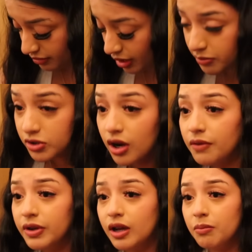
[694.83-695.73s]
I'm
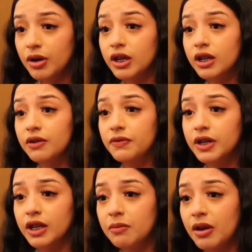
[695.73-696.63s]
starving. I'm probably gonna
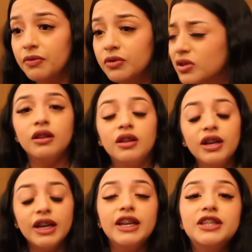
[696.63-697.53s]
fucking eat my food.
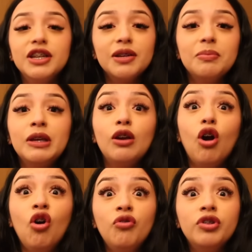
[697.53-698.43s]
It took me
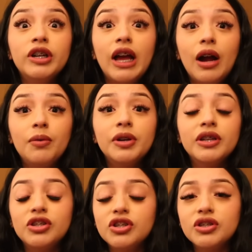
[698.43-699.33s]
over an hour to
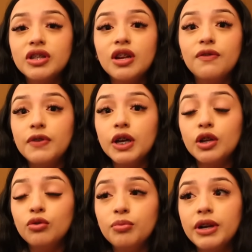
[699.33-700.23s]
just get a
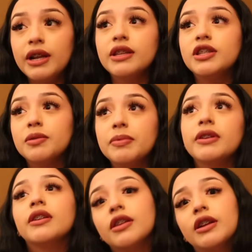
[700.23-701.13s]
fucking Uber, and it took me
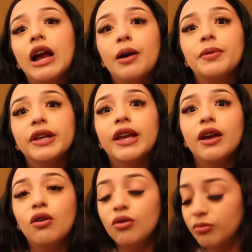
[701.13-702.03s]
another hour to get
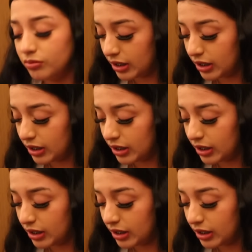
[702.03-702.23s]
home.